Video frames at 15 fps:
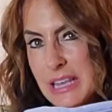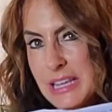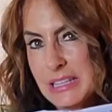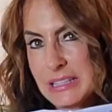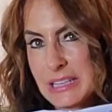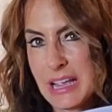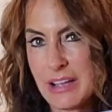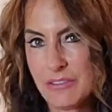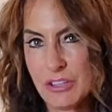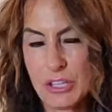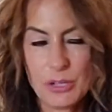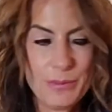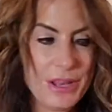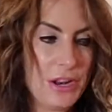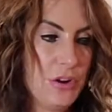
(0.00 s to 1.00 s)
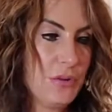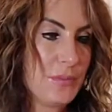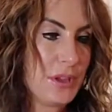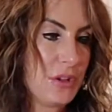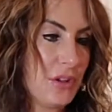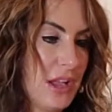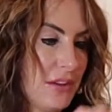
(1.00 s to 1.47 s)
nice to have a little bit of
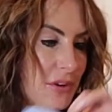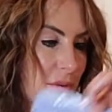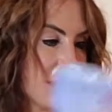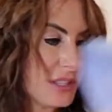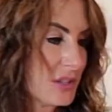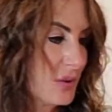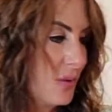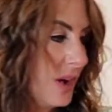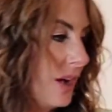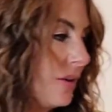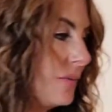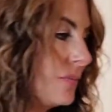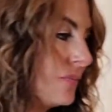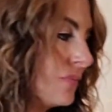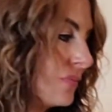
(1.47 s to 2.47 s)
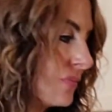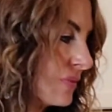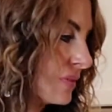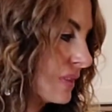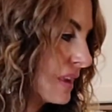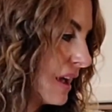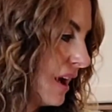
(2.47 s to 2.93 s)
oatmeal every once in a
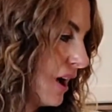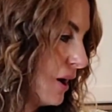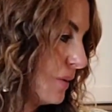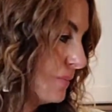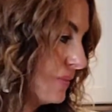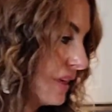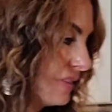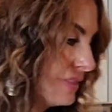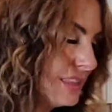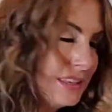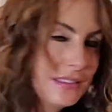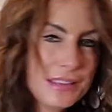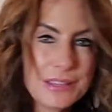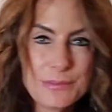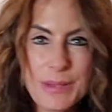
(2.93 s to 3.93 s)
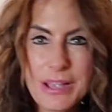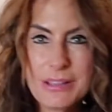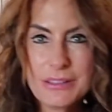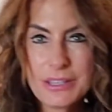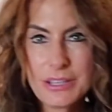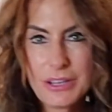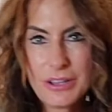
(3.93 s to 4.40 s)
while. This is my
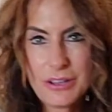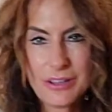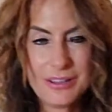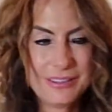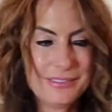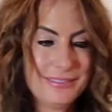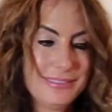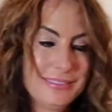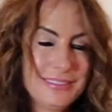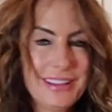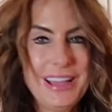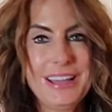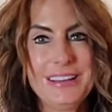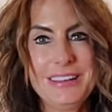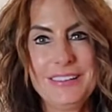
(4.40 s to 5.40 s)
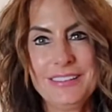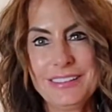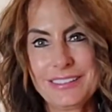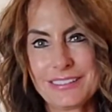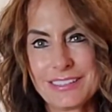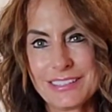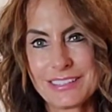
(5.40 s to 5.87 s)
little, I know
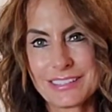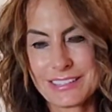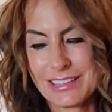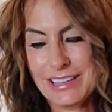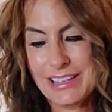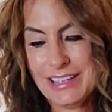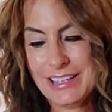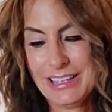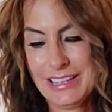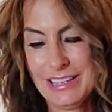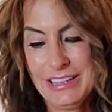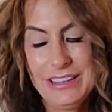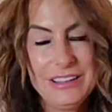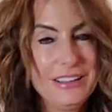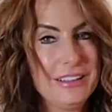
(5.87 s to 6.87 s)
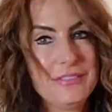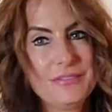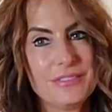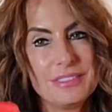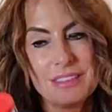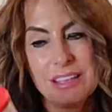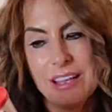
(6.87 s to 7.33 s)
it's just,
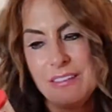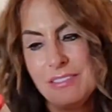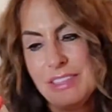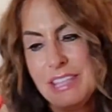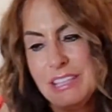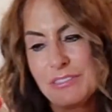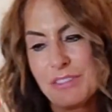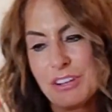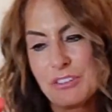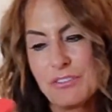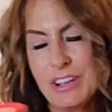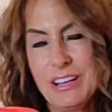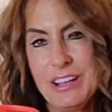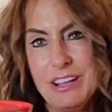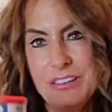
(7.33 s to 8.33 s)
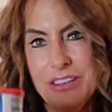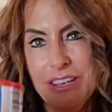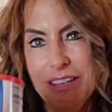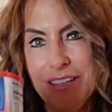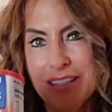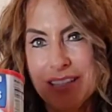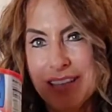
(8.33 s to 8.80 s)
these French fried
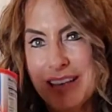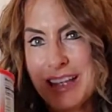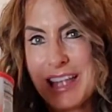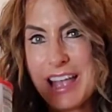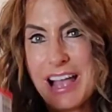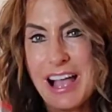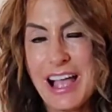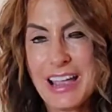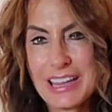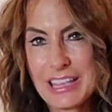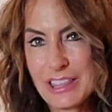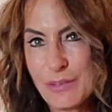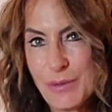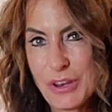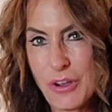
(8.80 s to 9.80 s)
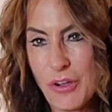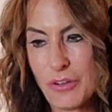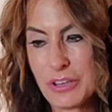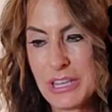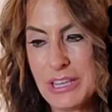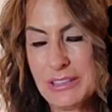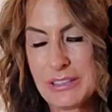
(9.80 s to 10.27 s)
onions. I get them at
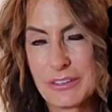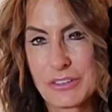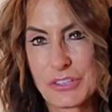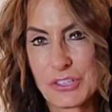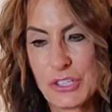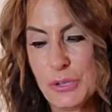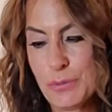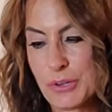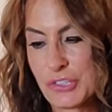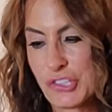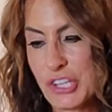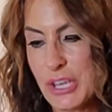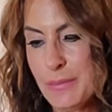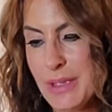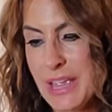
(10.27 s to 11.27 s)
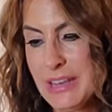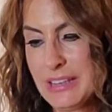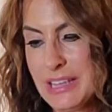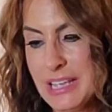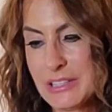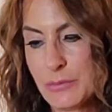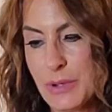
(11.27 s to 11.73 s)
Aldi's, they're super cheap, and
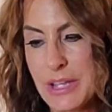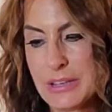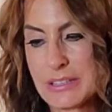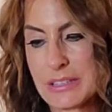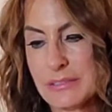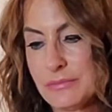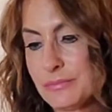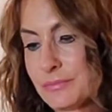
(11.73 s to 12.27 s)
guess what?